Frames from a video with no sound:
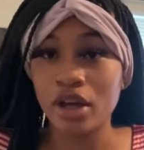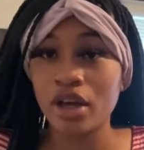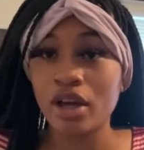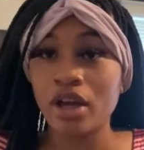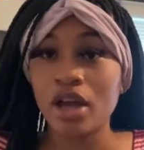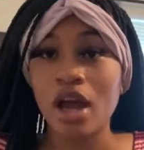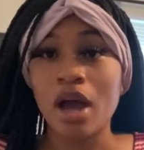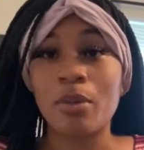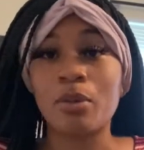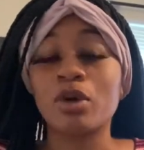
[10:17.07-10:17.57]

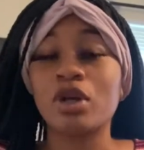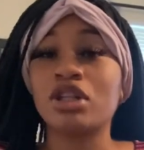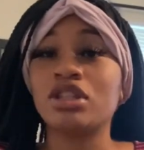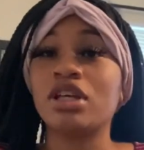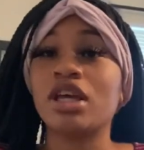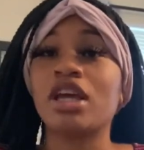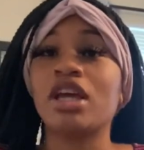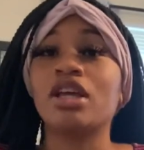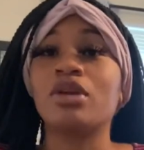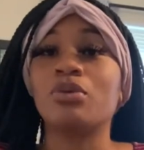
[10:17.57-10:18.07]
I'm gonna
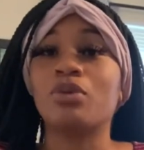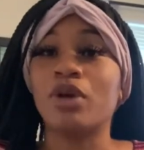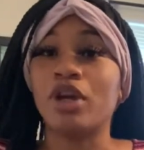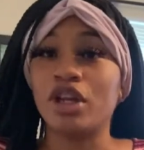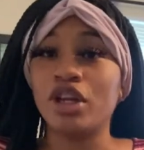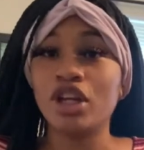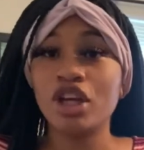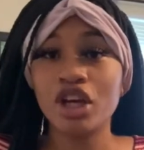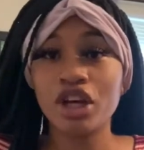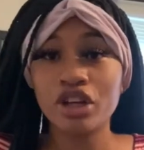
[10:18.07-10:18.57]
take it
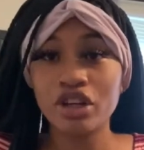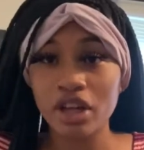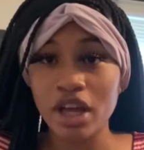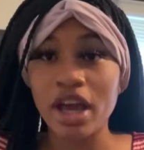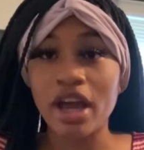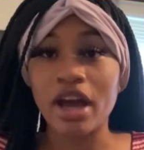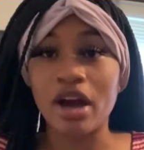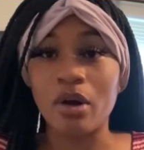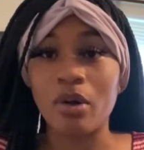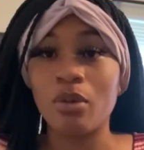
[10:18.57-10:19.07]
in here
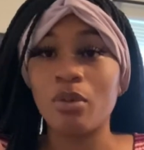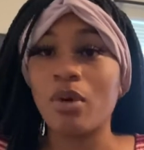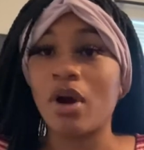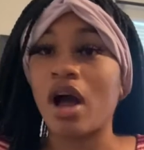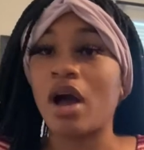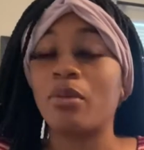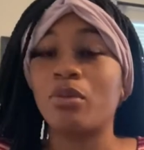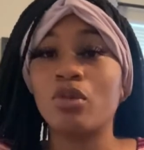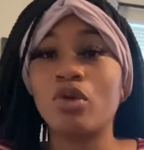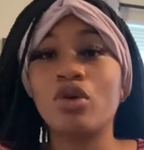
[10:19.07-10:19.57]
now.
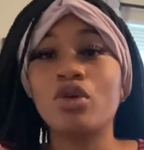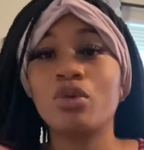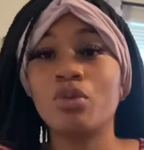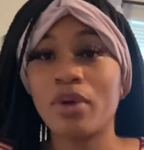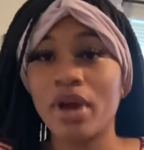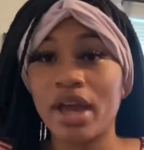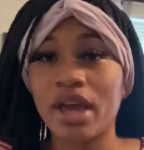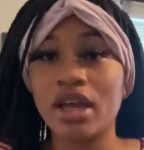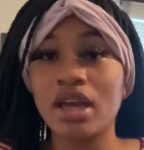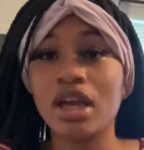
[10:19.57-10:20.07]
I'm gonna
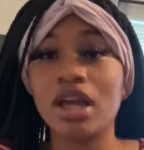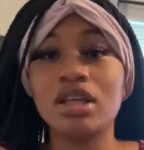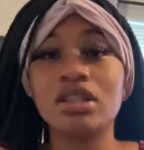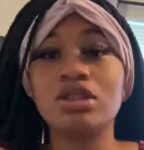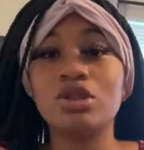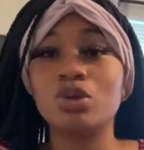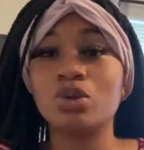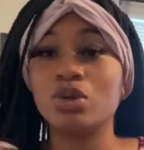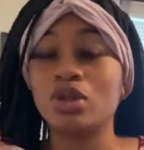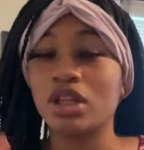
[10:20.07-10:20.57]
wait and
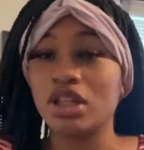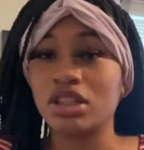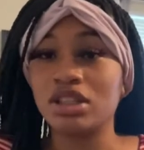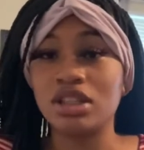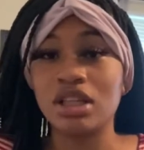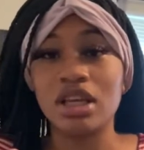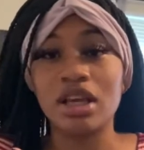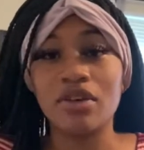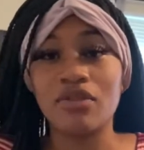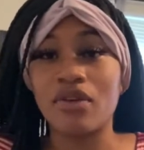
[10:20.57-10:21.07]

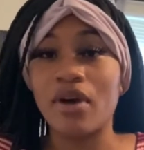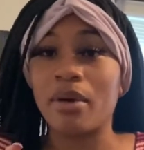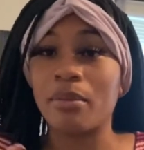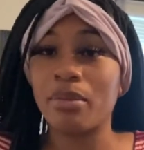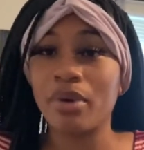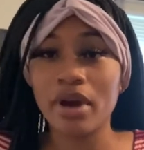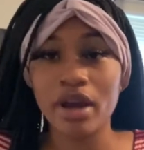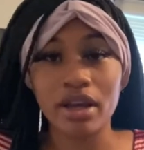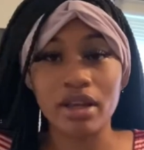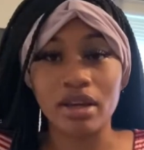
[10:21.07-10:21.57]
see if I'm
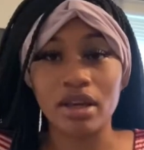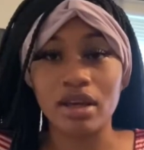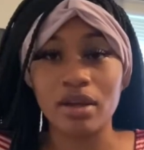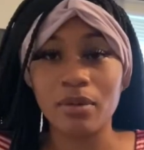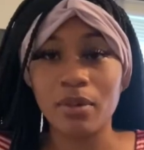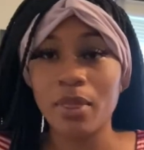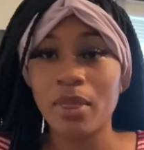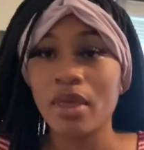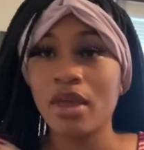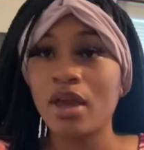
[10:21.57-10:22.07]
pregnant.
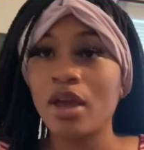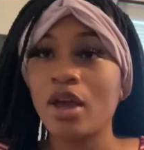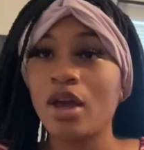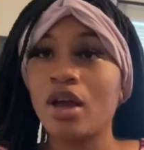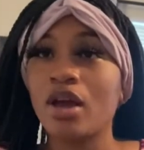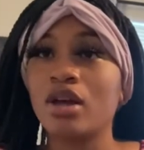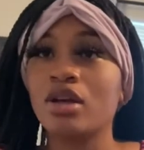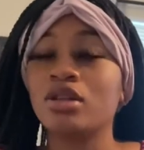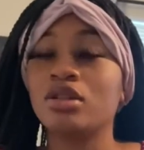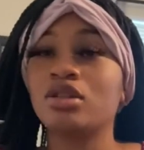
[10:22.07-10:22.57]

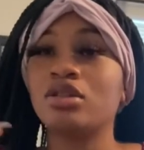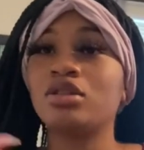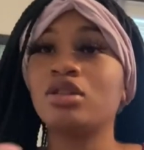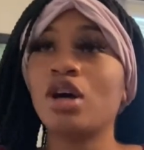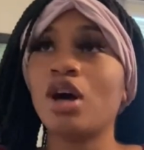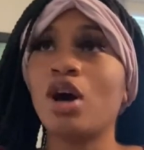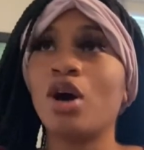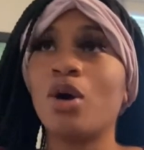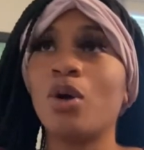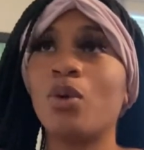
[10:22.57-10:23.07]

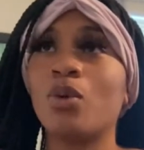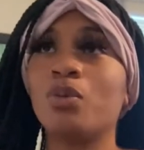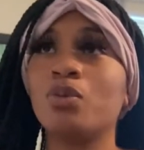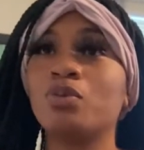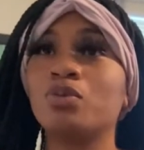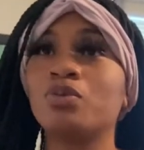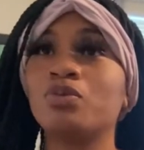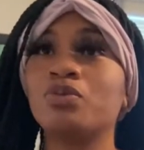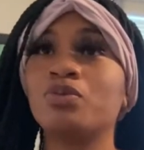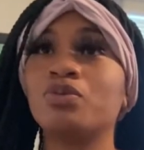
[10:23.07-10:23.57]

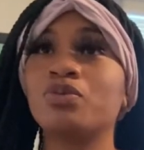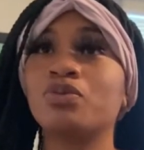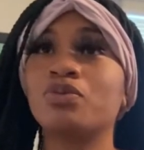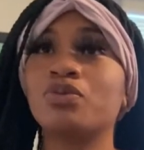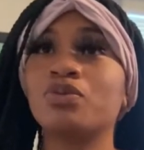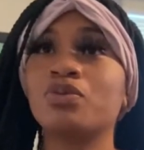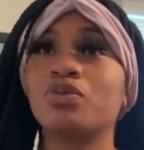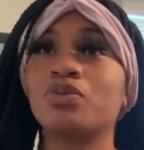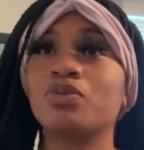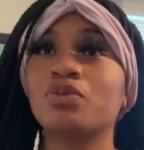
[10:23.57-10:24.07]
So
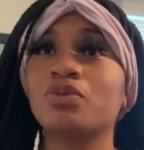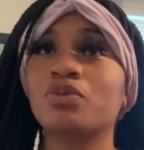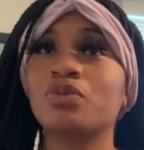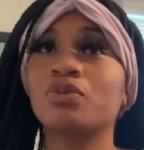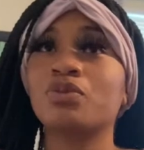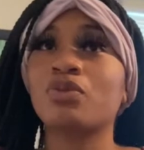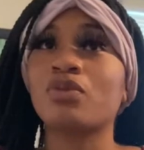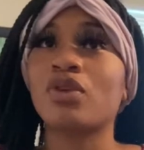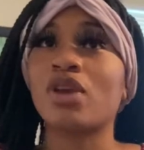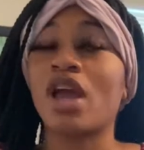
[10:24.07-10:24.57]

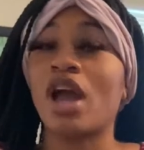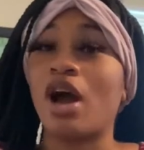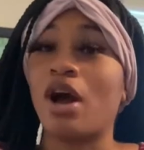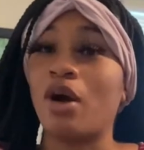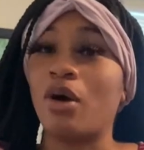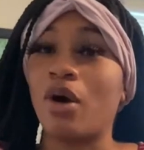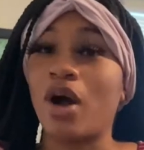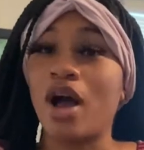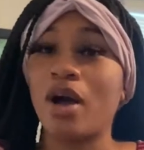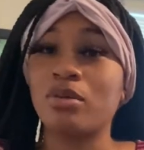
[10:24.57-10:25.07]

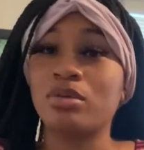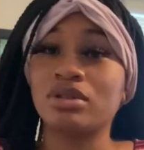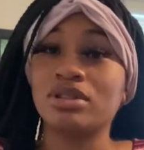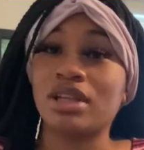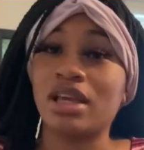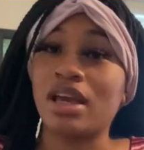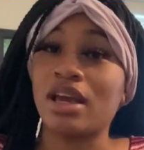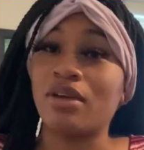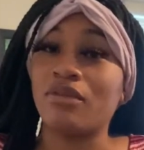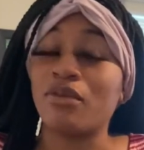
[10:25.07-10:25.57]
y'all, I was
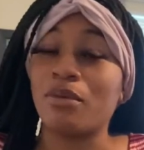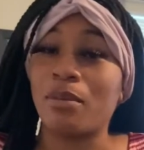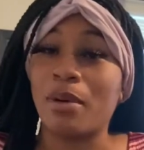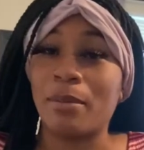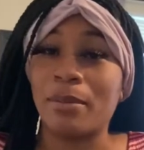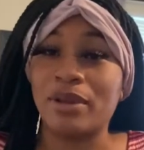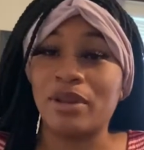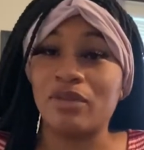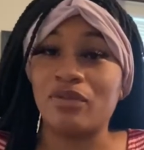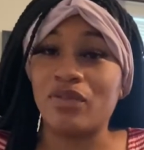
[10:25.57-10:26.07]
scared for my
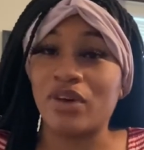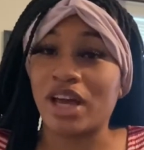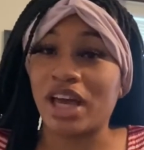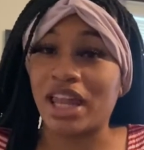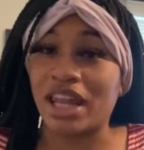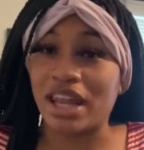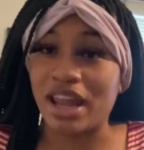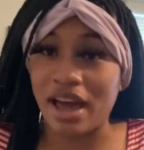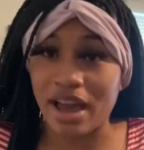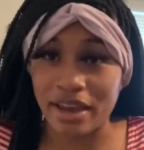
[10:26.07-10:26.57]

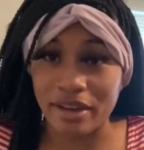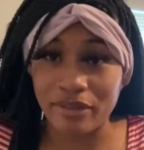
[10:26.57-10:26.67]
motherfucking life.